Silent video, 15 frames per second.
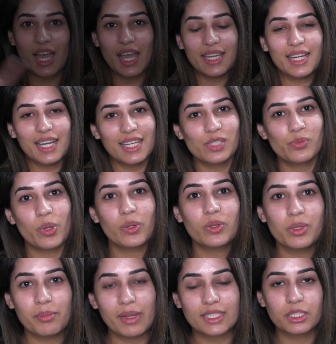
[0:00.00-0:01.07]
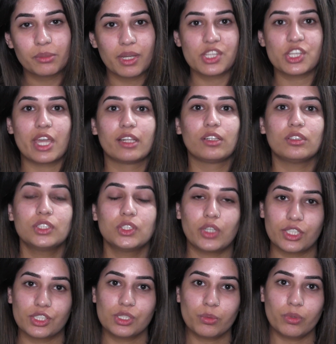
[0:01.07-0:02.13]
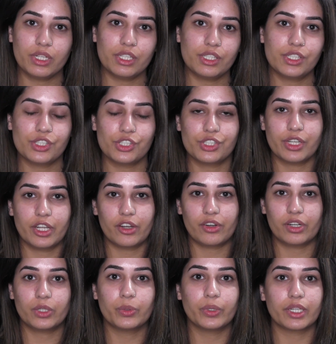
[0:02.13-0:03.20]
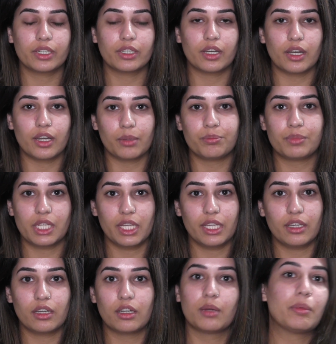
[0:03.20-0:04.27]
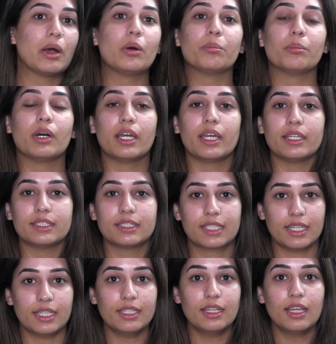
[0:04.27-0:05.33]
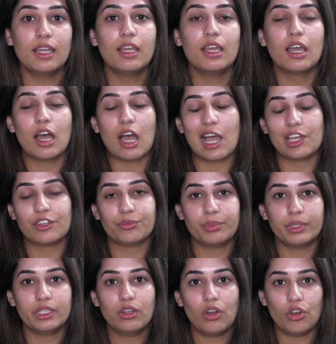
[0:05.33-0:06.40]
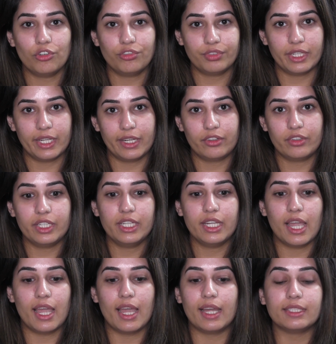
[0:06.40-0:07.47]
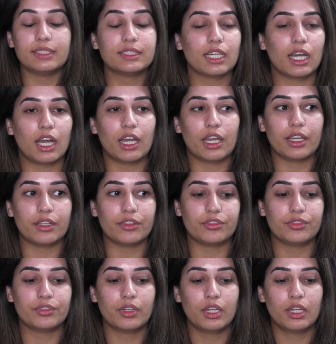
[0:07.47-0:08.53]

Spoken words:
Hi guys, welcome back to my channel. So I just wanted to share a quick update about my skin. I've been off dairy and I've